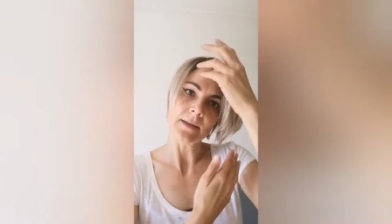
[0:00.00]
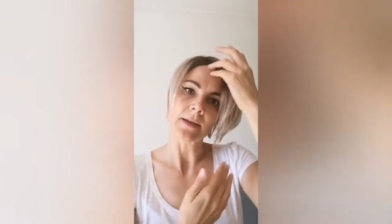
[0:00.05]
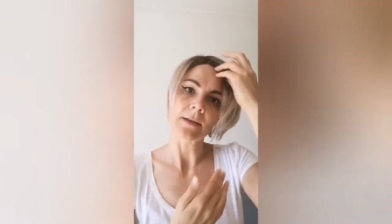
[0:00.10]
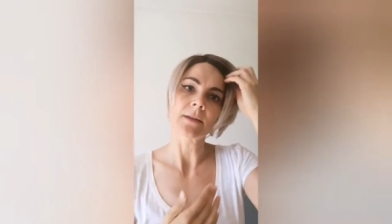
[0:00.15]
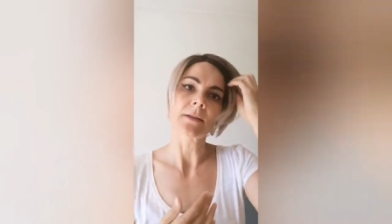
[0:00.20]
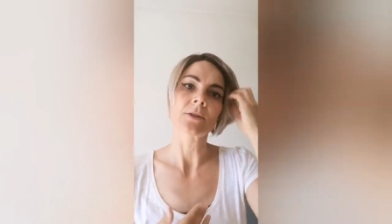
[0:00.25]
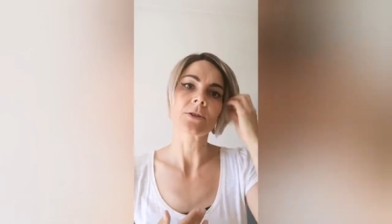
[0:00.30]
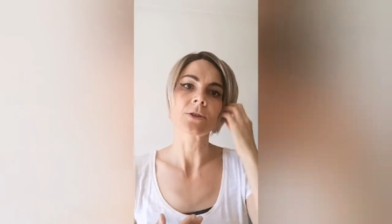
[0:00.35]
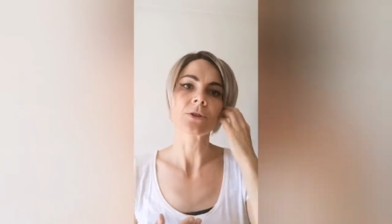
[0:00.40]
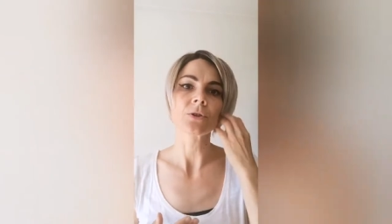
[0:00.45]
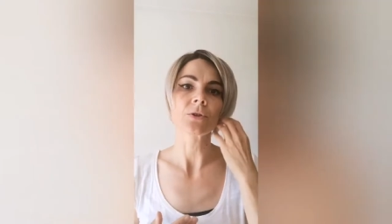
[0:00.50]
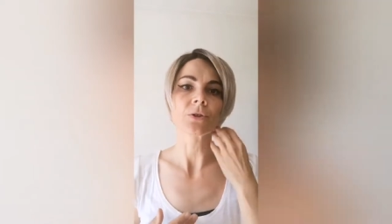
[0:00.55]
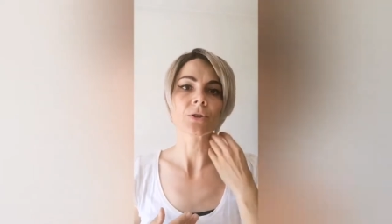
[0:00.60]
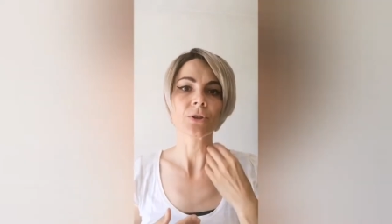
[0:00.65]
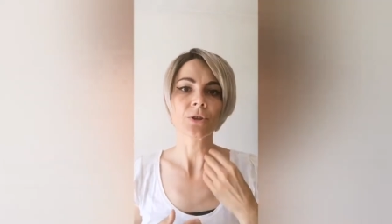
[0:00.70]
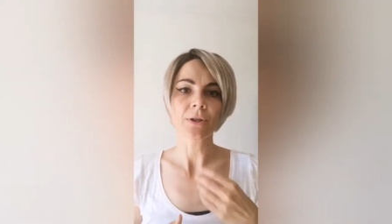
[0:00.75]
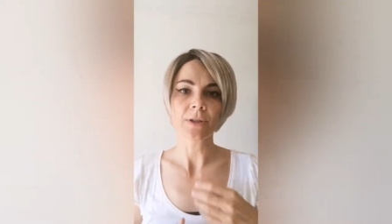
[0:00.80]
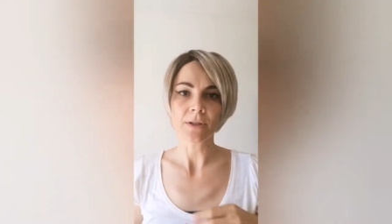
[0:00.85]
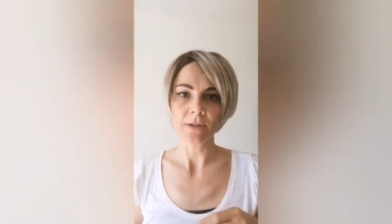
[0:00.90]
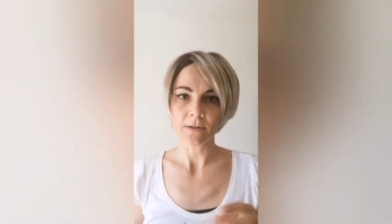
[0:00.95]
then it should,
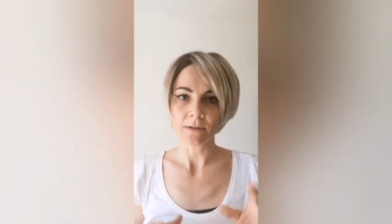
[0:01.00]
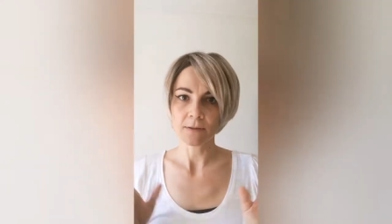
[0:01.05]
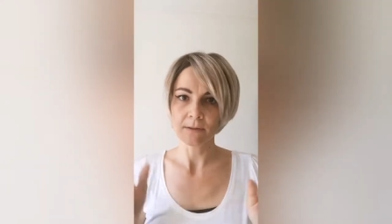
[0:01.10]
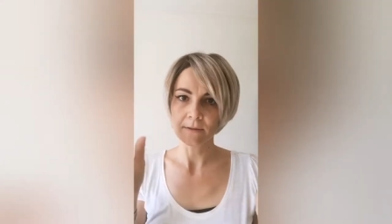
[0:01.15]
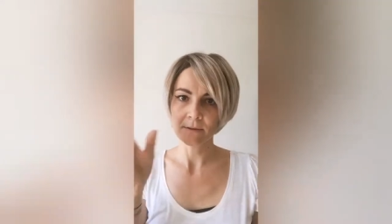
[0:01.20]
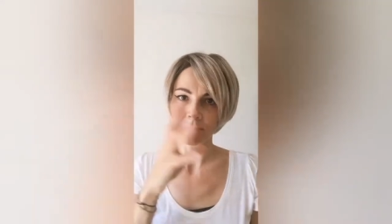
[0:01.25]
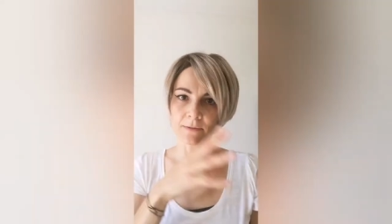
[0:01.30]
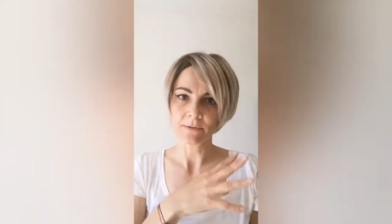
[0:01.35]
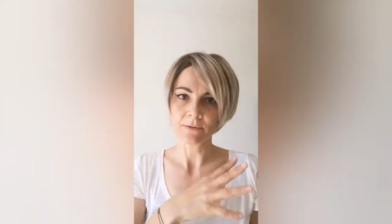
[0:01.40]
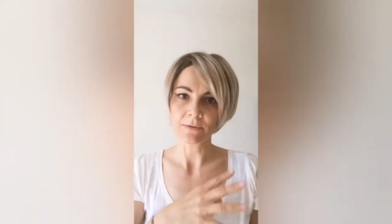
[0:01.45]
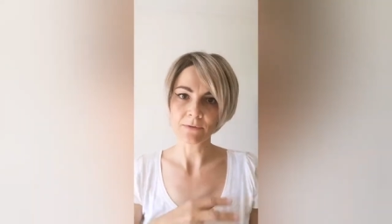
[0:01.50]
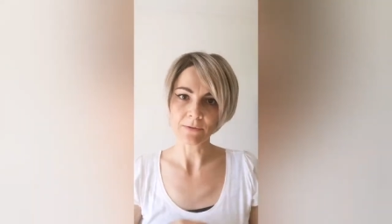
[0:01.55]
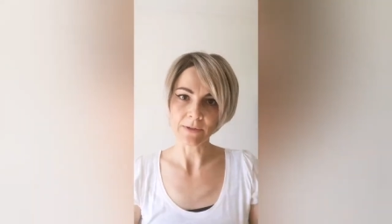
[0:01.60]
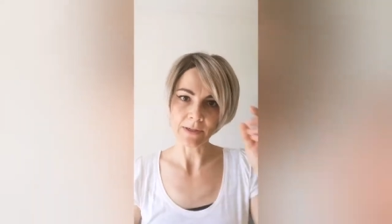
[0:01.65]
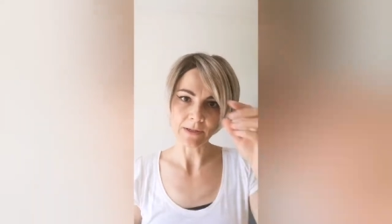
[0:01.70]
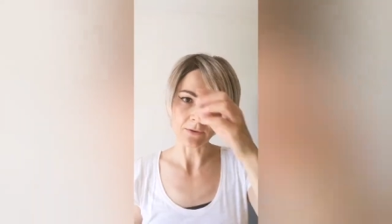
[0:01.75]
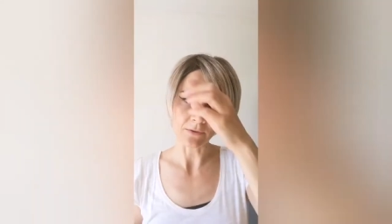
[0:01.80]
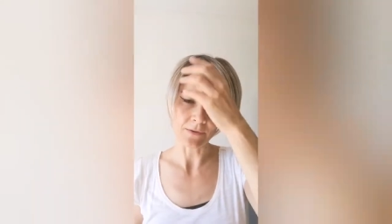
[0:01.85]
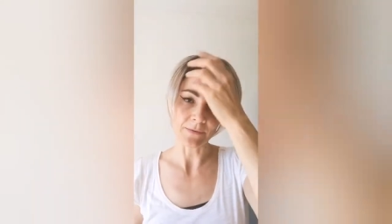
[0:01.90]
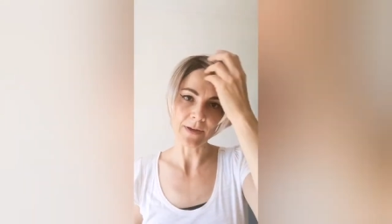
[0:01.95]
you
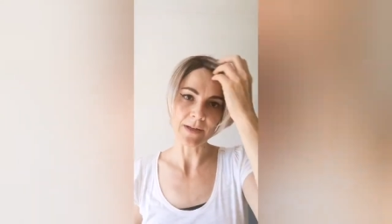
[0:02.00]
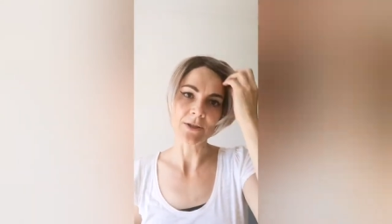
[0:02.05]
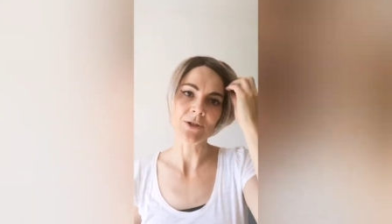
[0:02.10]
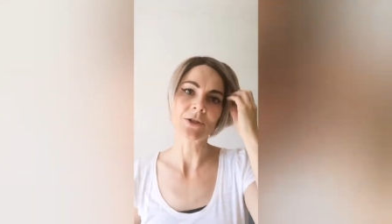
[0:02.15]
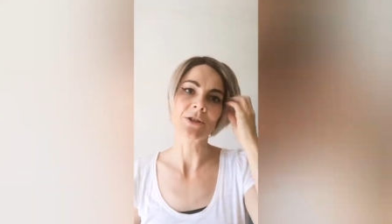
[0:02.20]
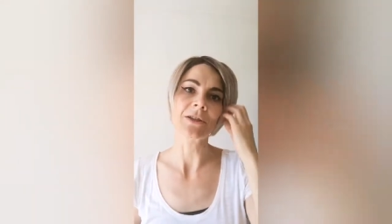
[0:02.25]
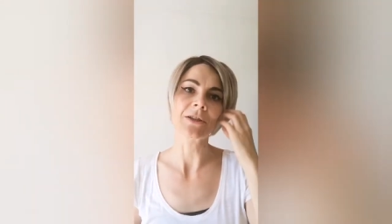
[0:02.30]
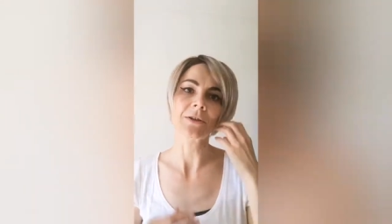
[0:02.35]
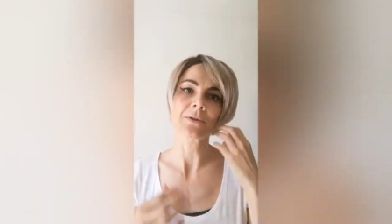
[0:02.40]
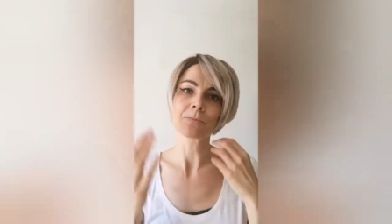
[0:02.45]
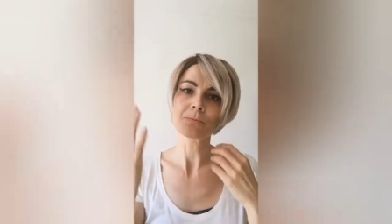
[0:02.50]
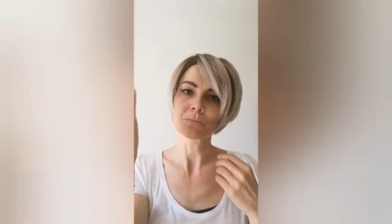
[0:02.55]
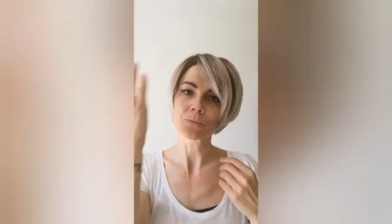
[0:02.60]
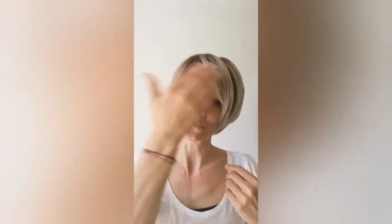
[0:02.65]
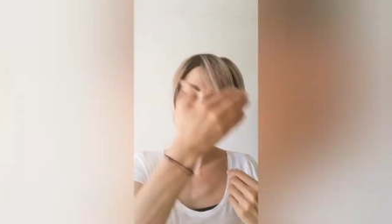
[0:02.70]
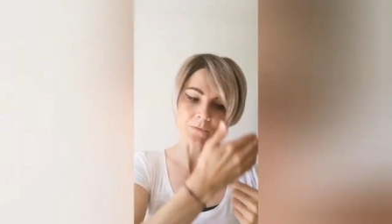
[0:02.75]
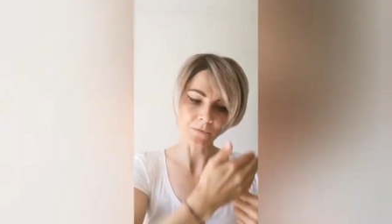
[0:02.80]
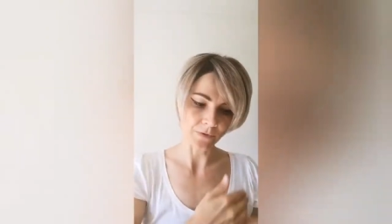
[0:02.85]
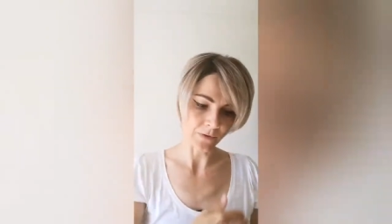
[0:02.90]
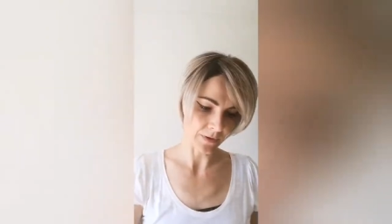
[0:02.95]
know, eventually
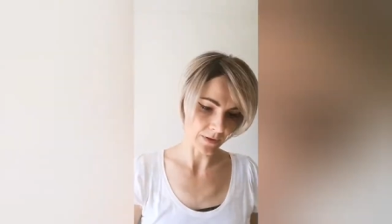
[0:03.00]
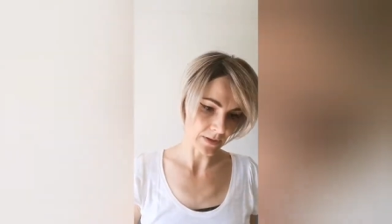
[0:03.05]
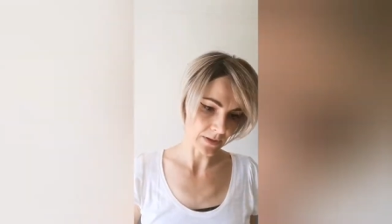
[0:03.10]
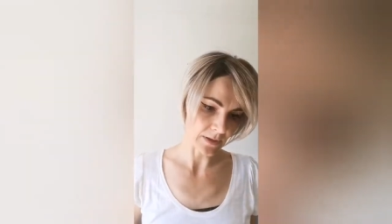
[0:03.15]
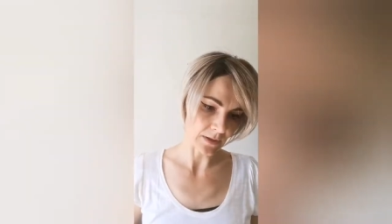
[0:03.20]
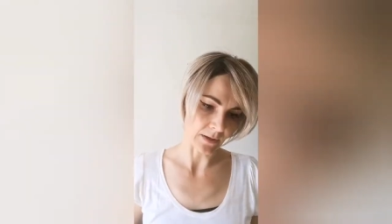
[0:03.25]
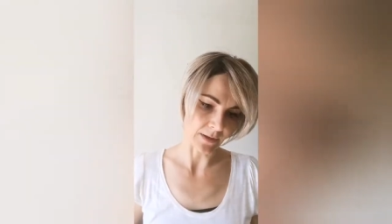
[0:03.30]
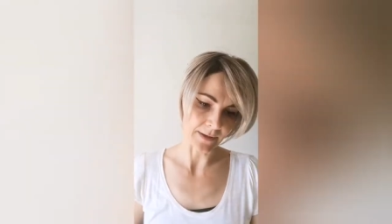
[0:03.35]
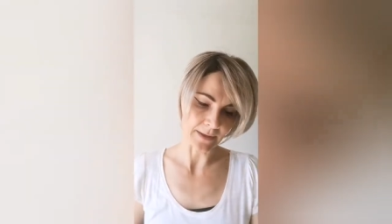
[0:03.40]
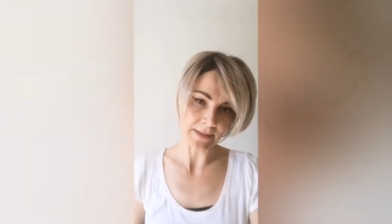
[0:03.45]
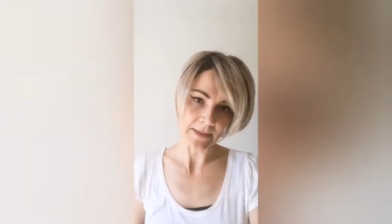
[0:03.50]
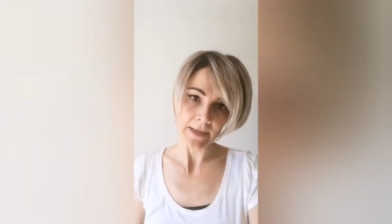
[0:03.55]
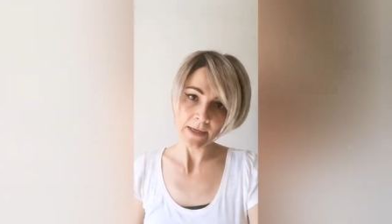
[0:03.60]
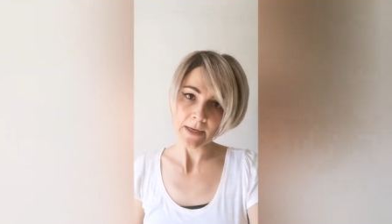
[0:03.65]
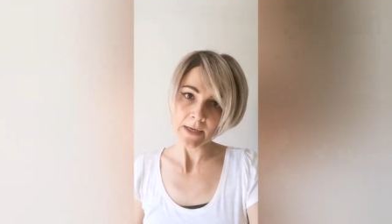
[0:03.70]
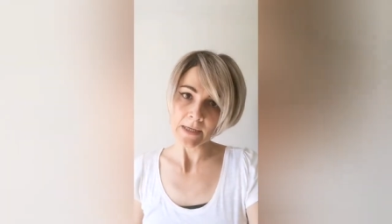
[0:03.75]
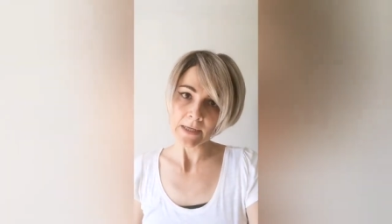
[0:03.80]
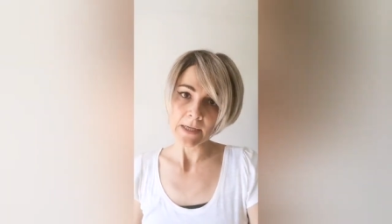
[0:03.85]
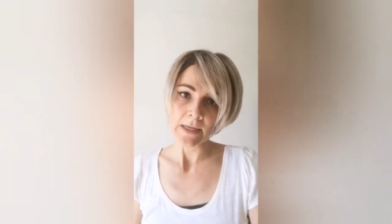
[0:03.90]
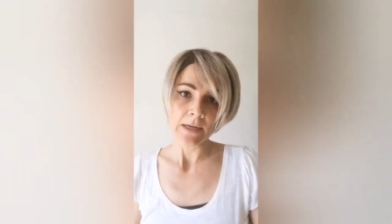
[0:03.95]
move to the side.
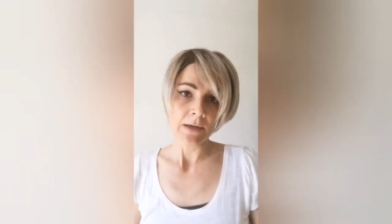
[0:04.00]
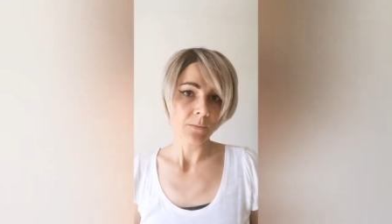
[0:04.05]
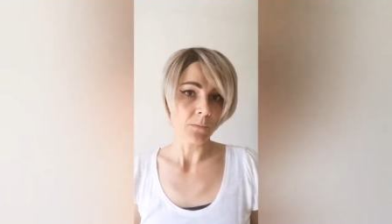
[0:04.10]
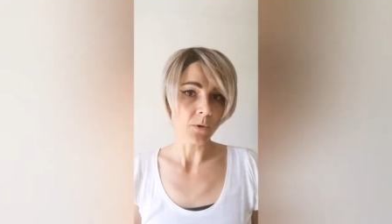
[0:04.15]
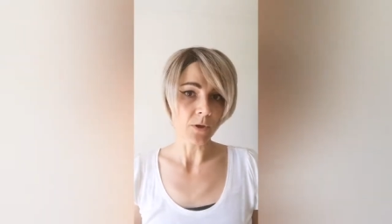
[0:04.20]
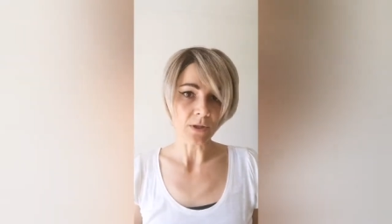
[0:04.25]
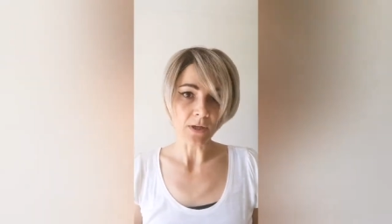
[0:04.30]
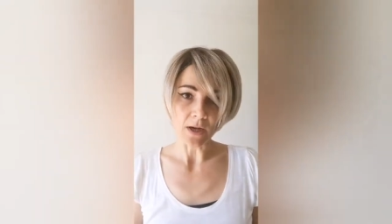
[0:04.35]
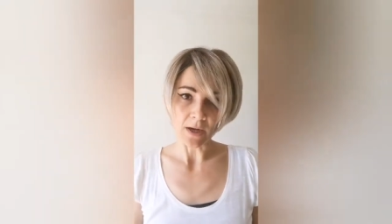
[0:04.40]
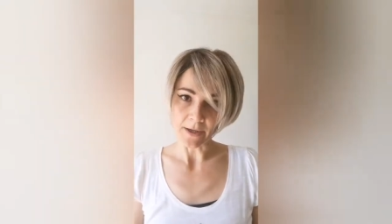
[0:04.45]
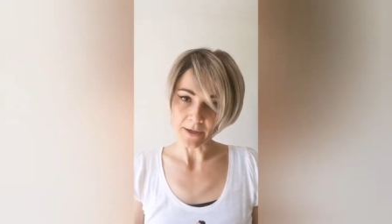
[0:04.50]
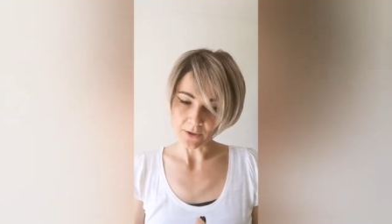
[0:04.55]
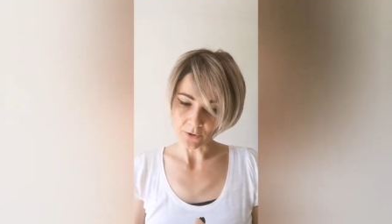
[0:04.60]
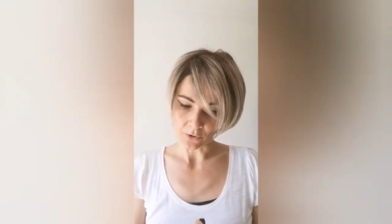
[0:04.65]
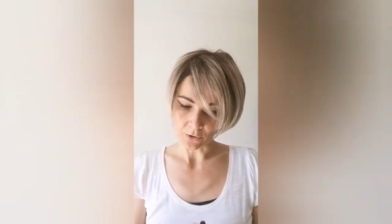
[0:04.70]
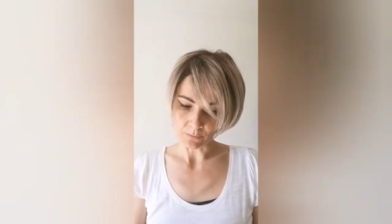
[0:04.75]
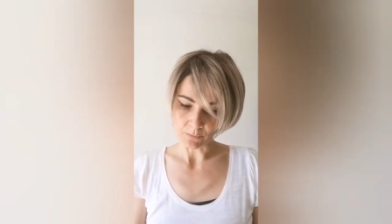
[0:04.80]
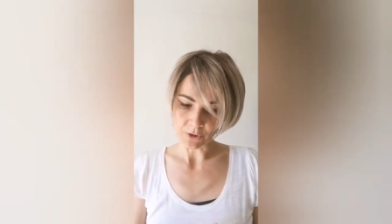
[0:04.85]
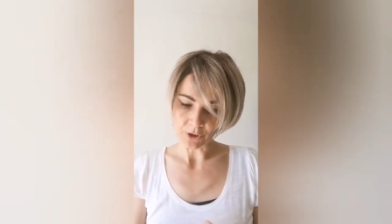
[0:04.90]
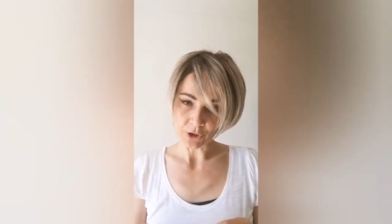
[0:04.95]
What I
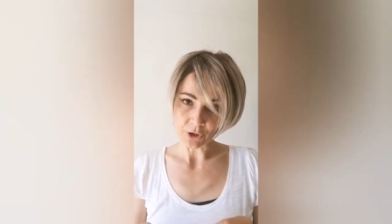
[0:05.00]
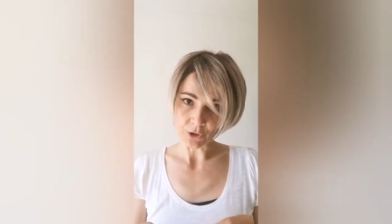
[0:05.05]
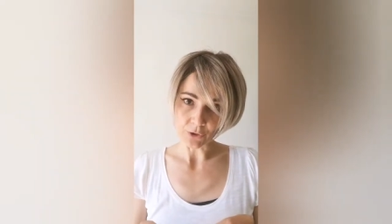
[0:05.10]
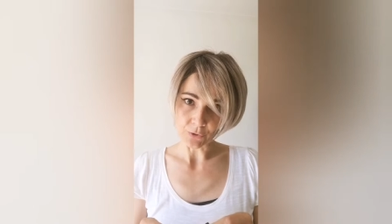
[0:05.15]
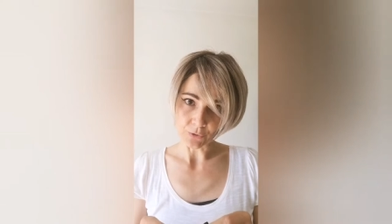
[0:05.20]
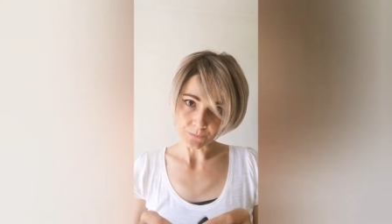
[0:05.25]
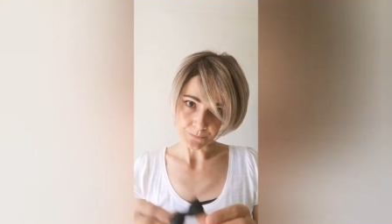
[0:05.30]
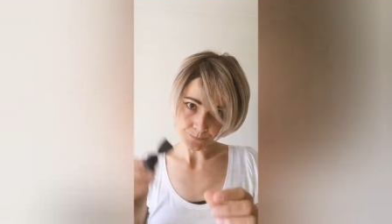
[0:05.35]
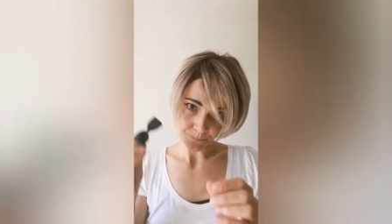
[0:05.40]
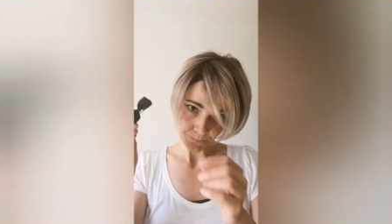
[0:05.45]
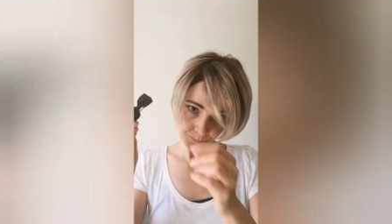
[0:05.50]
normally do